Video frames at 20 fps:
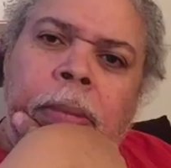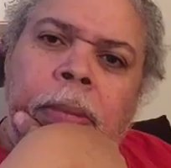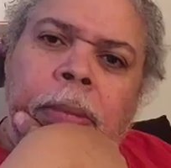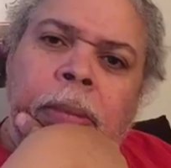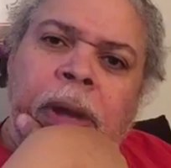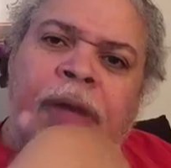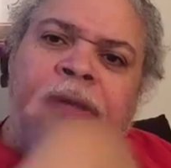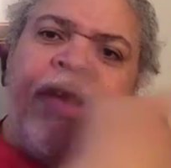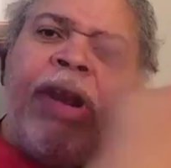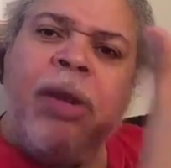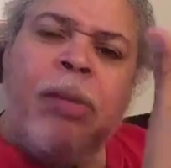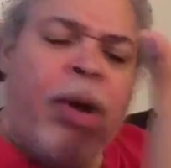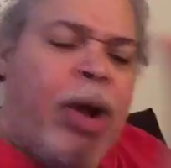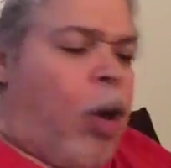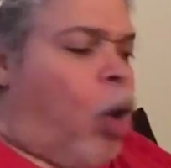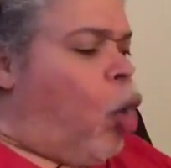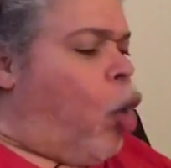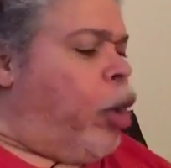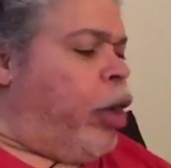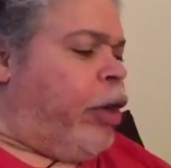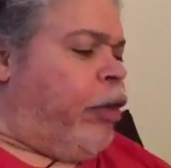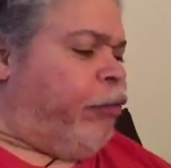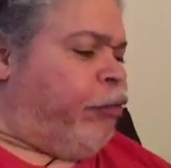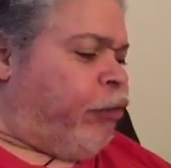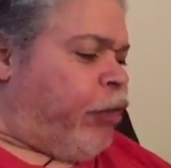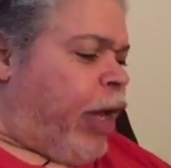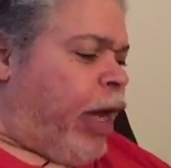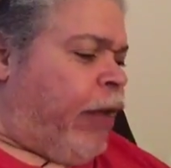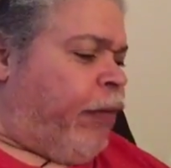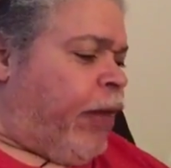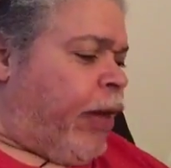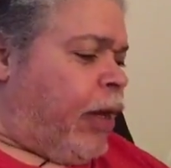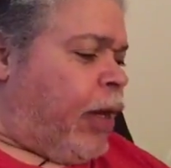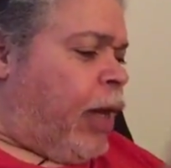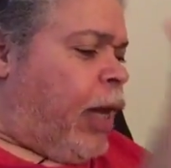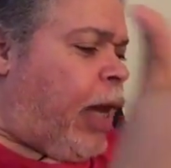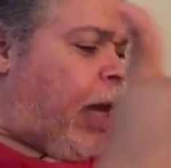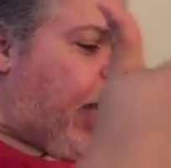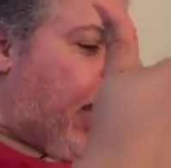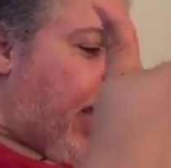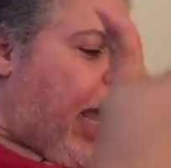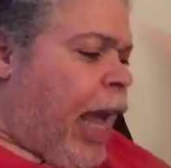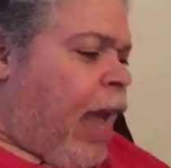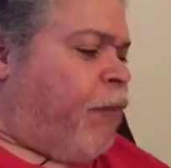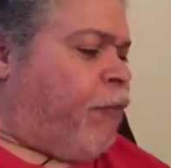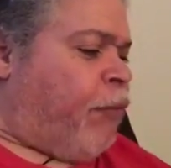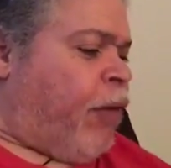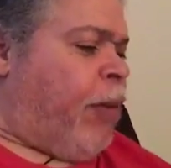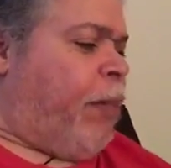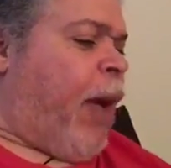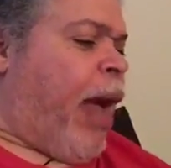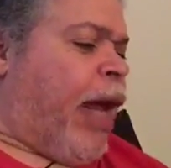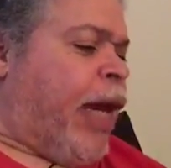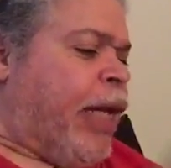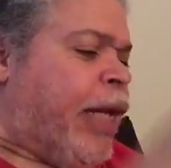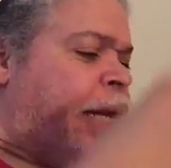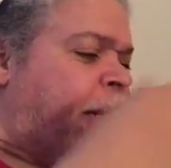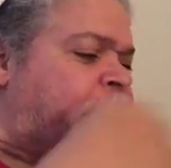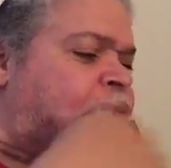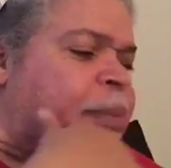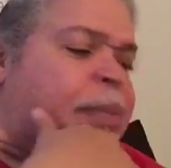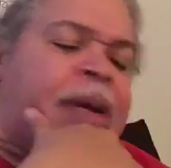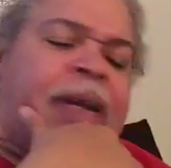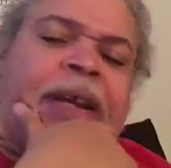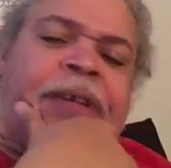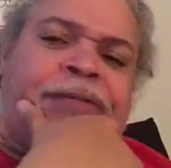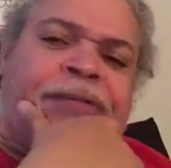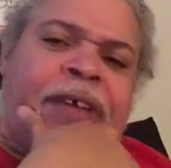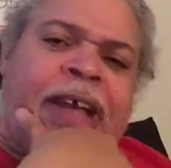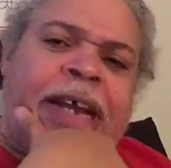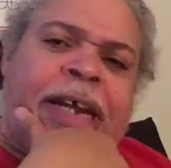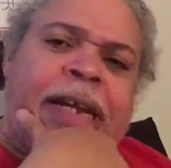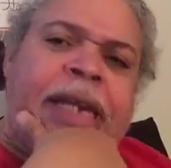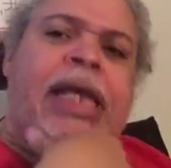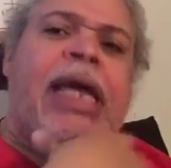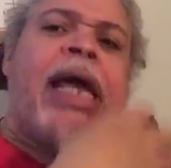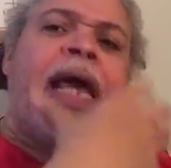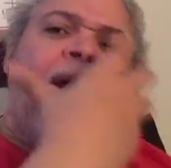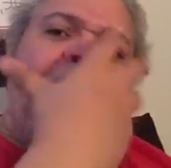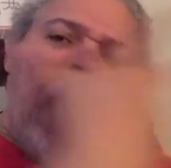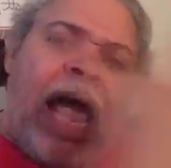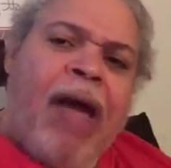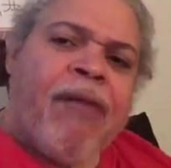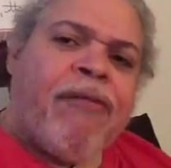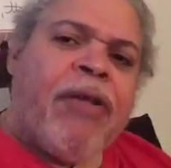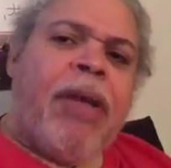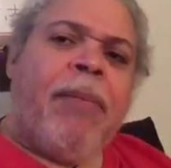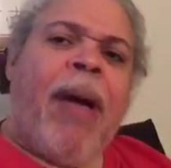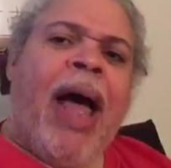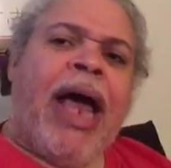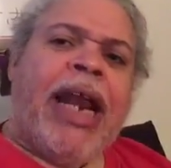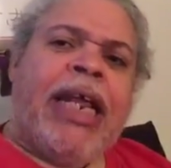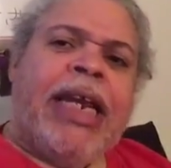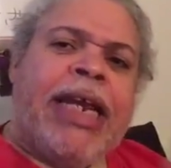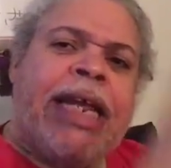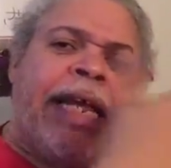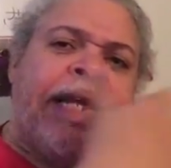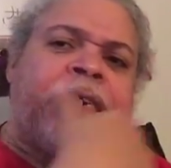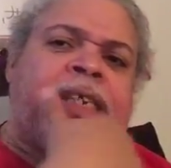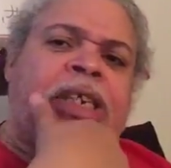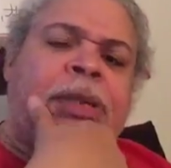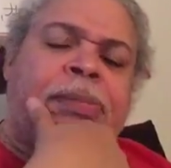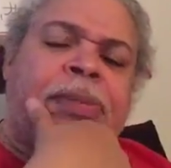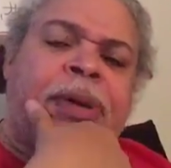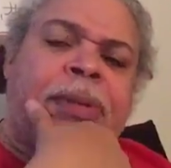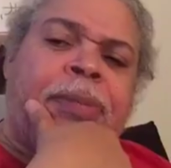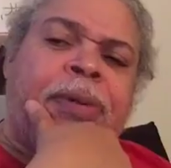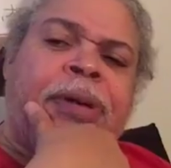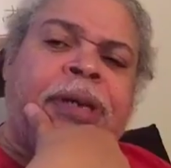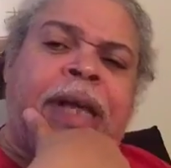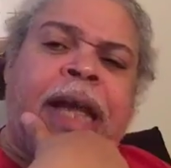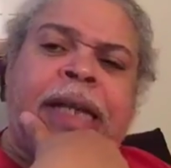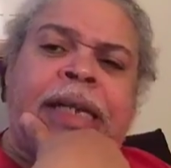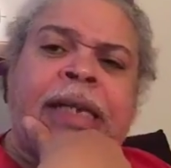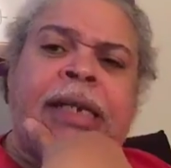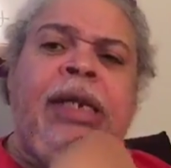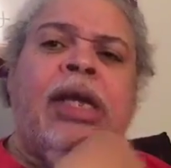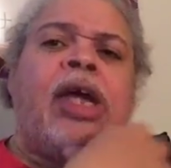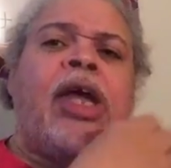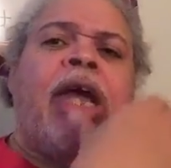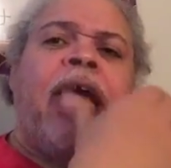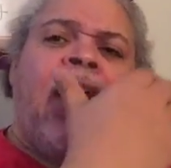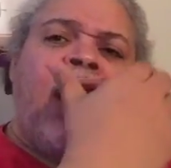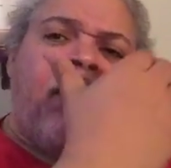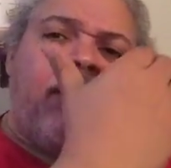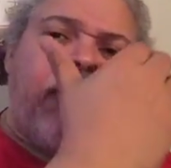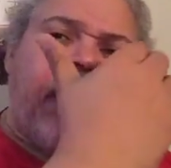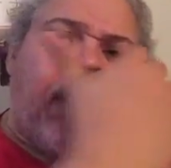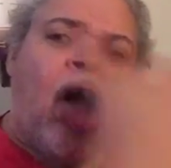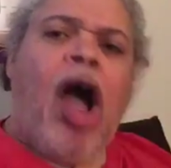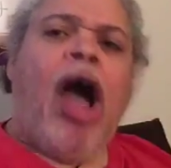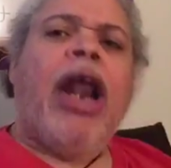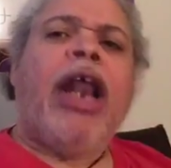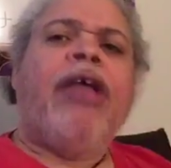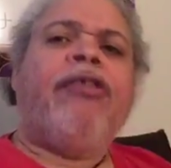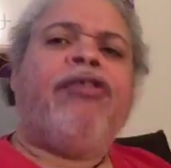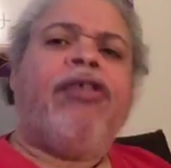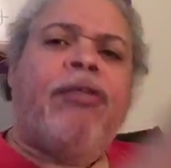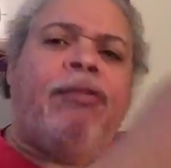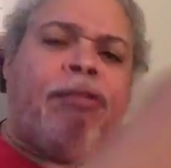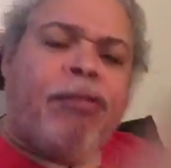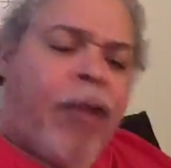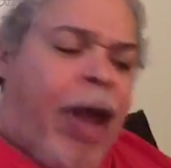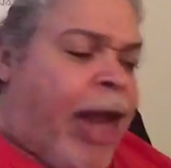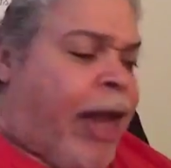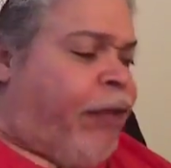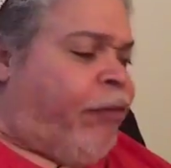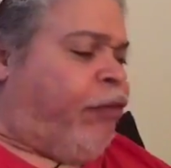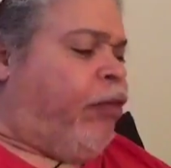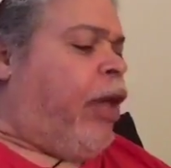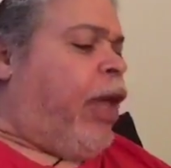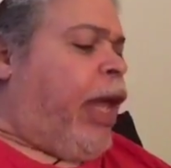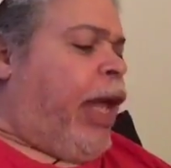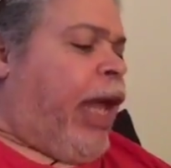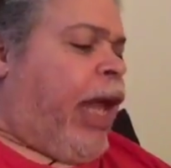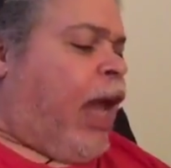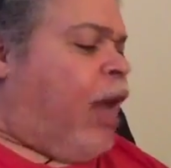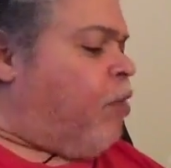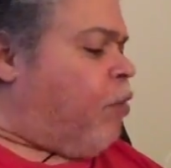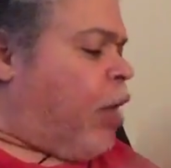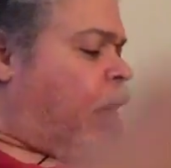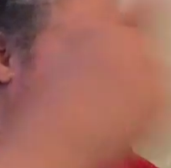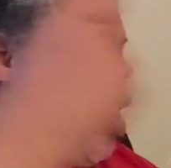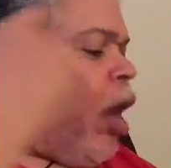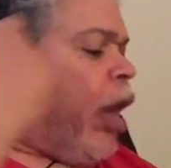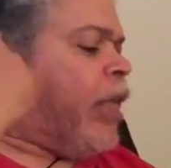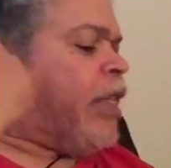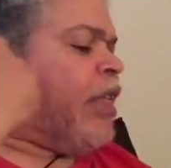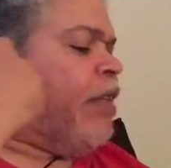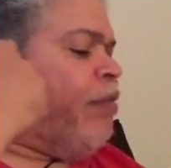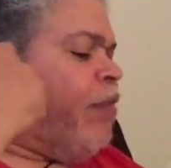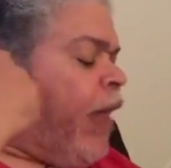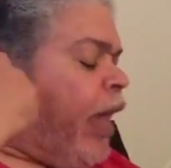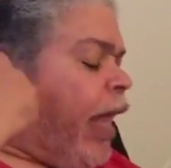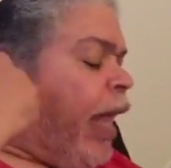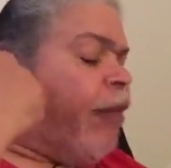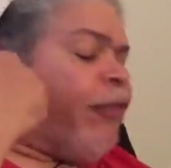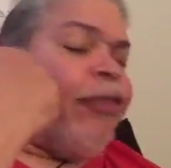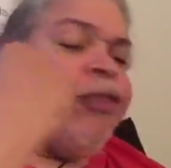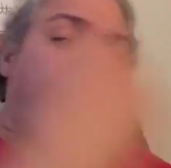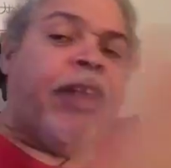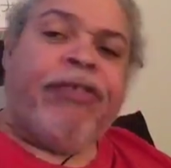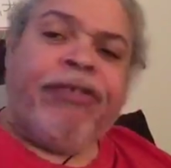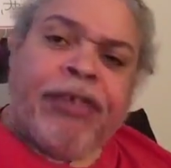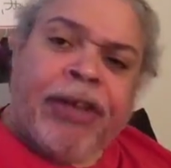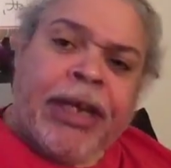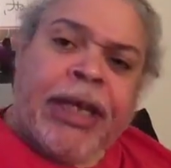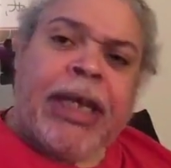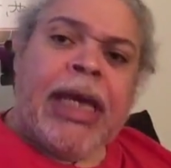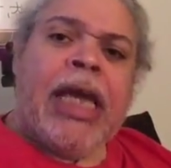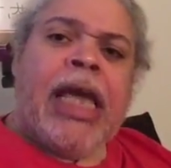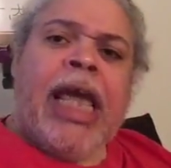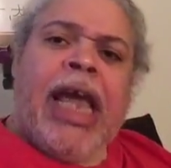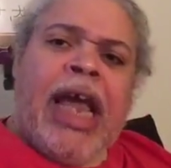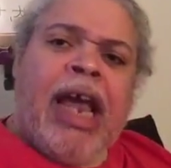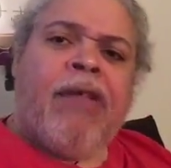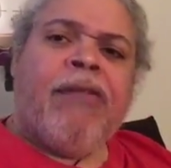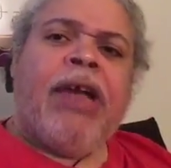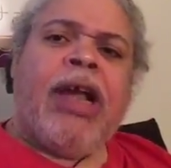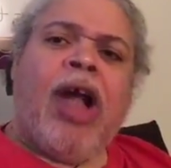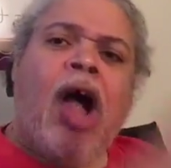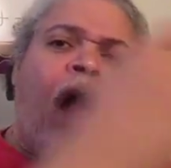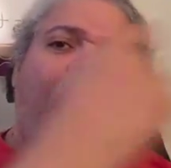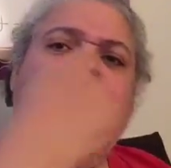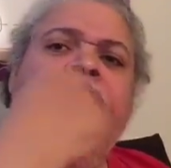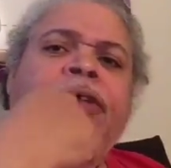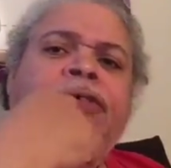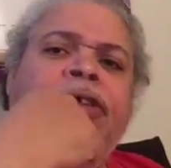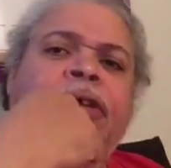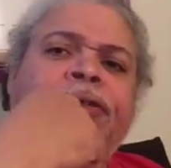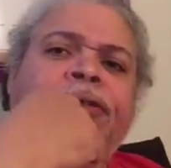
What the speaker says: And then he went on to say that everybody needs to be defended. Everybody needs to be protected, irregardless of race, irregardless of ethnicity, irregardless of